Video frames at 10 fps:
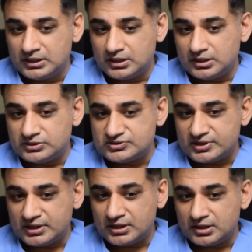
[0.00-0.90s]
And
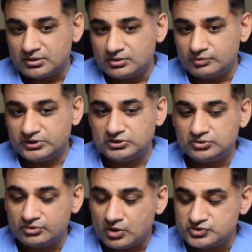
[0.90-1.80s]
we can
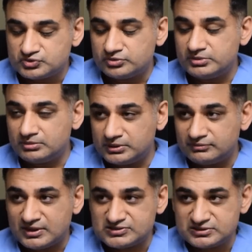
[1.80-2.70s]
do those through minimally
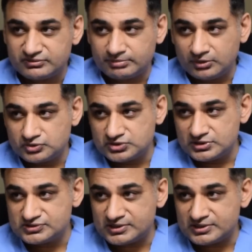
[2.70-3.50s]
invasive approaches.